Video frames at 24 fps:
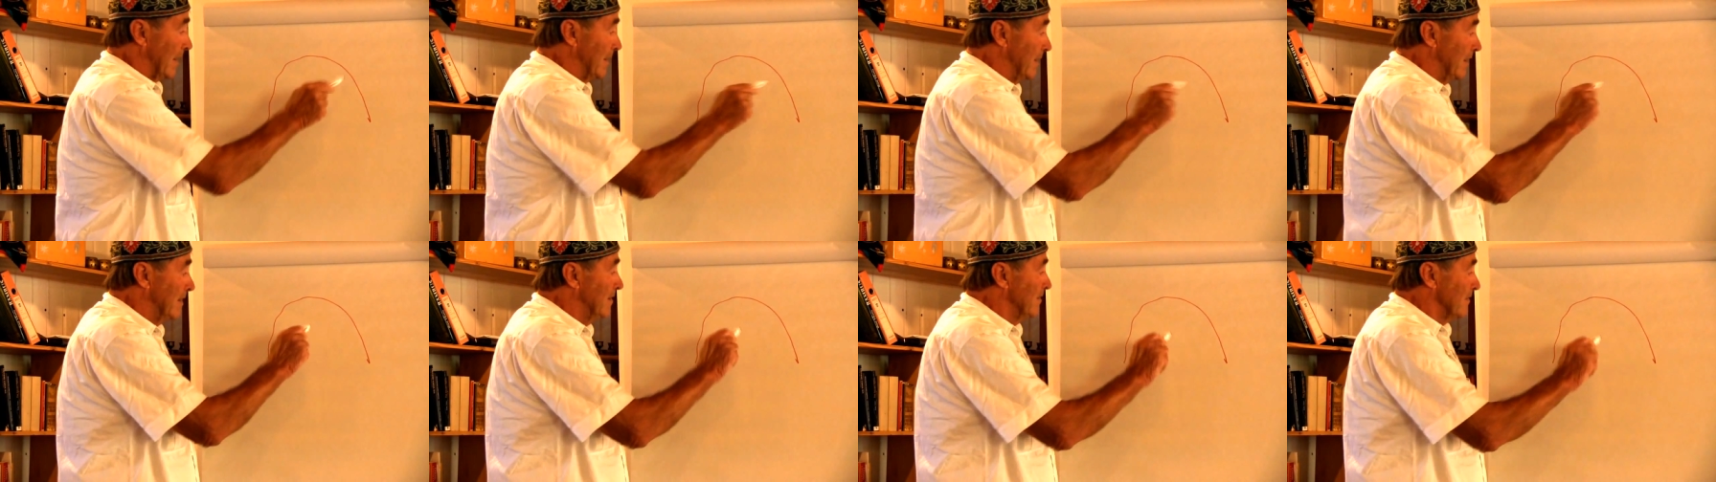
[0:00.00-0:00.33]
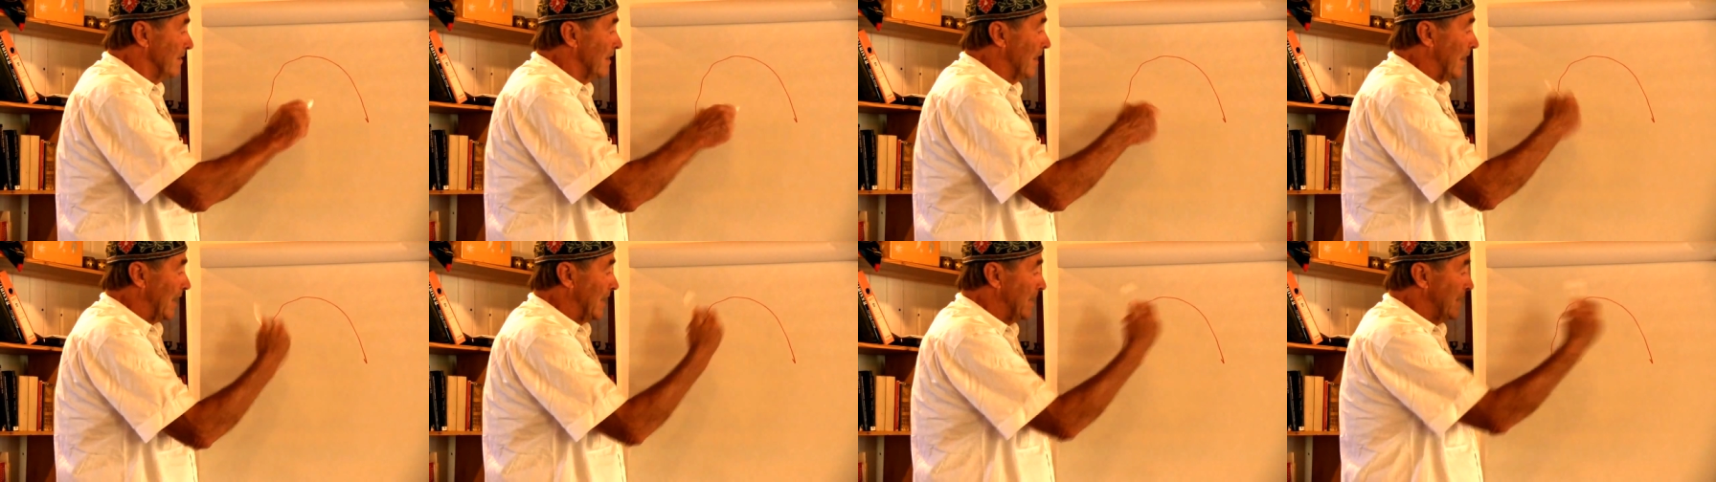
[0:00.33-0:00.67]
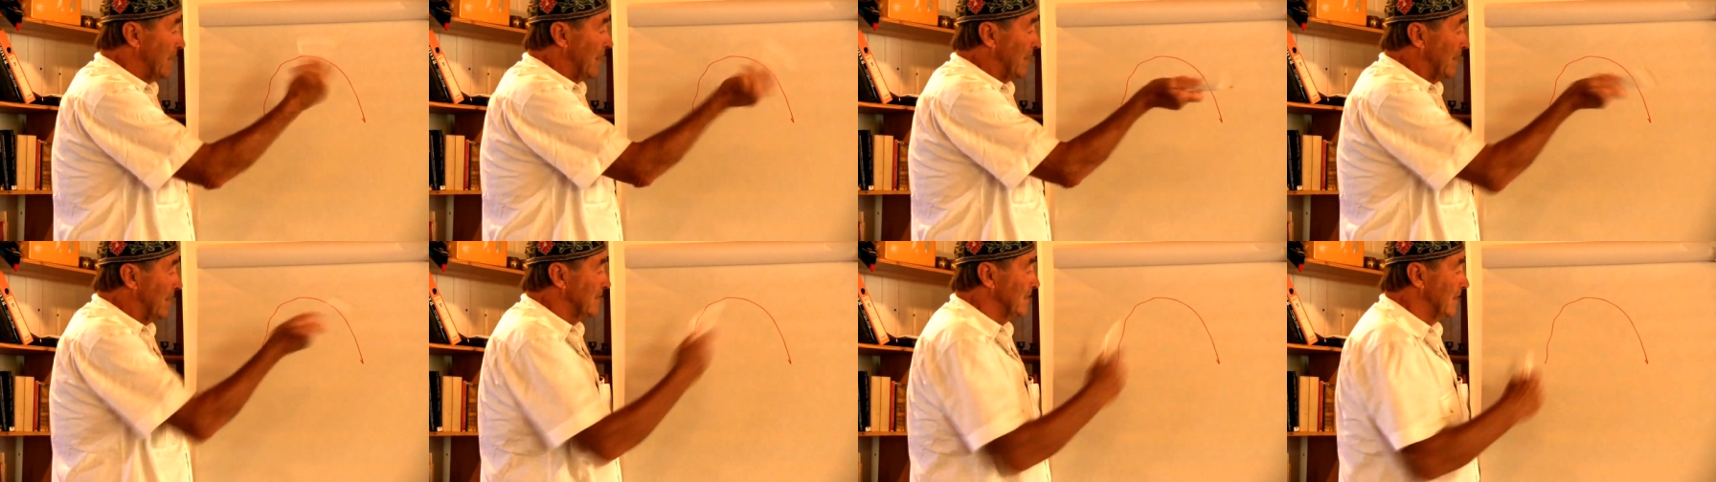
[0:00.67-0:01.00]
I
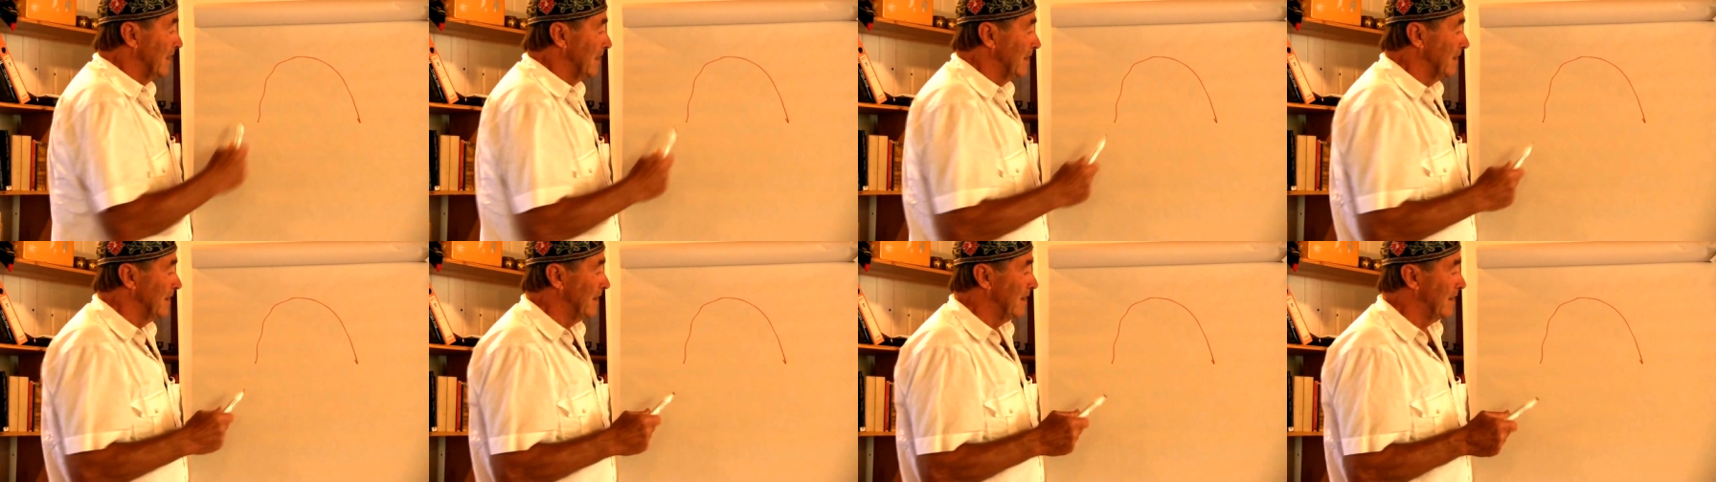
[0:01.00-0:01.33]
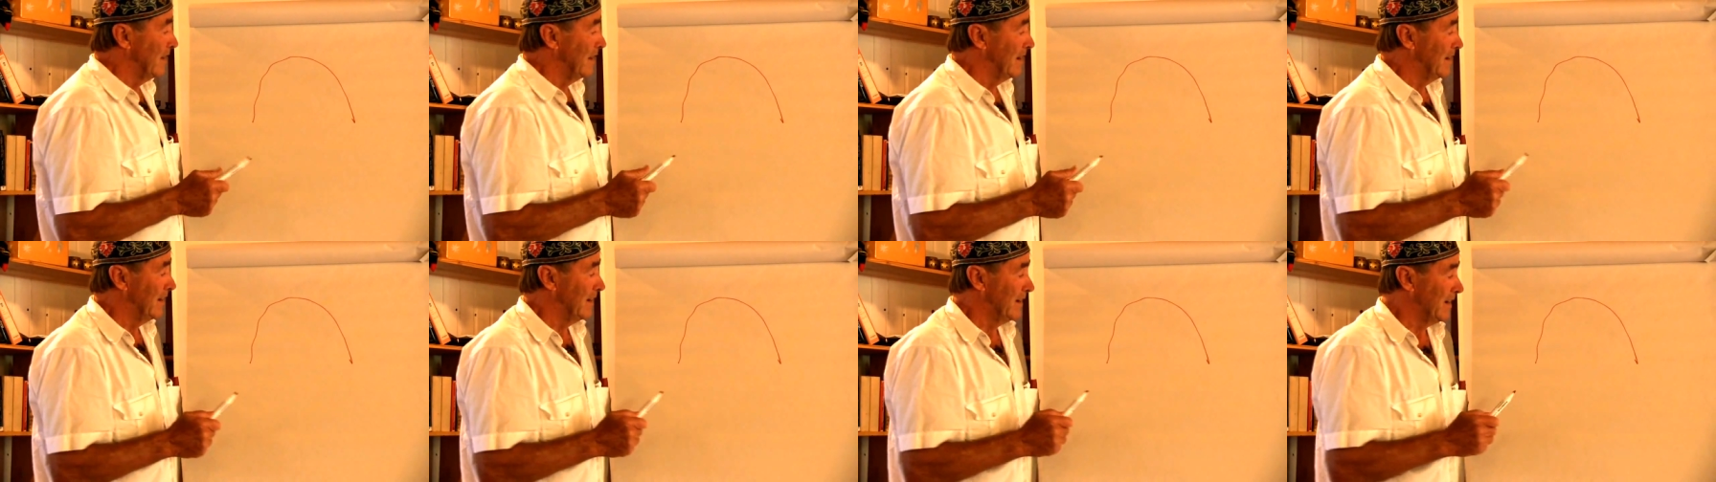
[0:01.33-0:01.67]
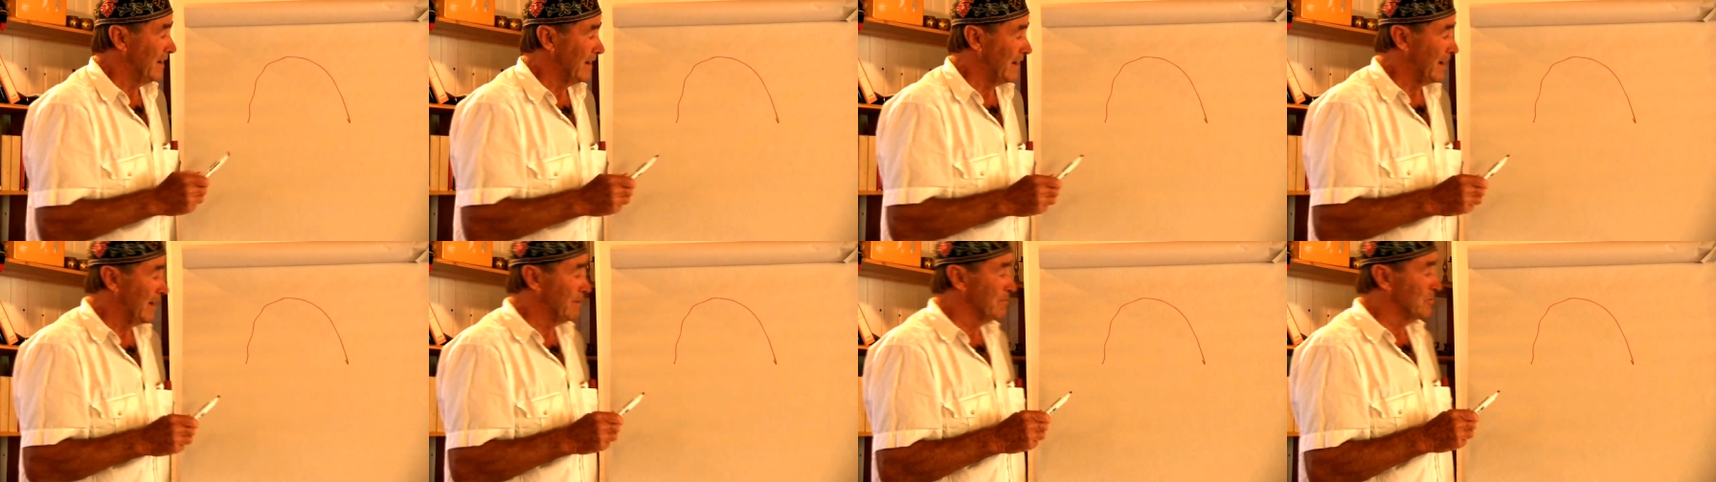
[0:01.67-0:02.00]

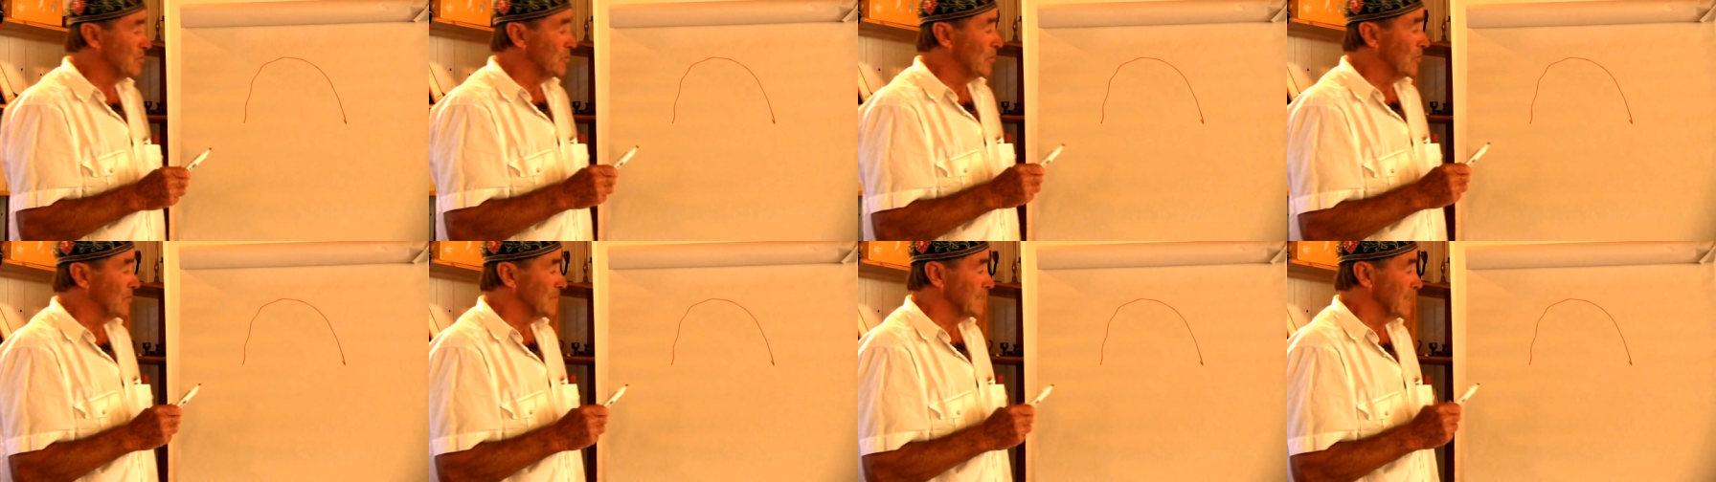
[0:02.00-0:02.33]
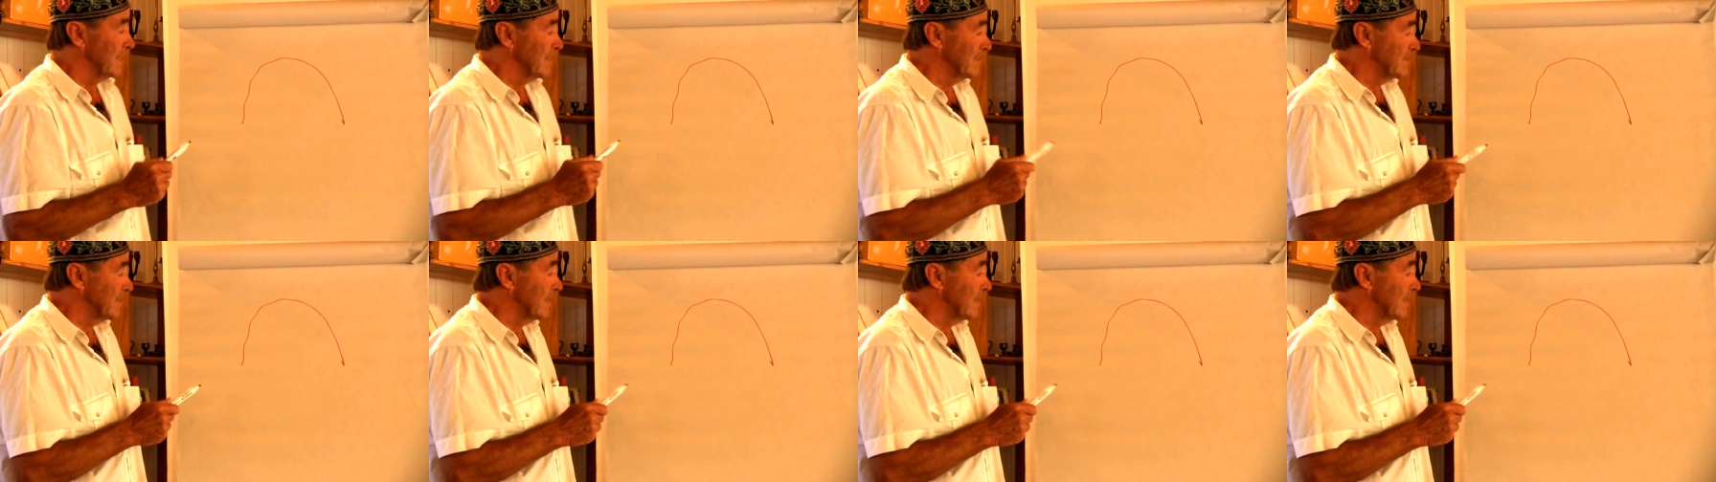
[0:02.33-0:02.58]
am choosing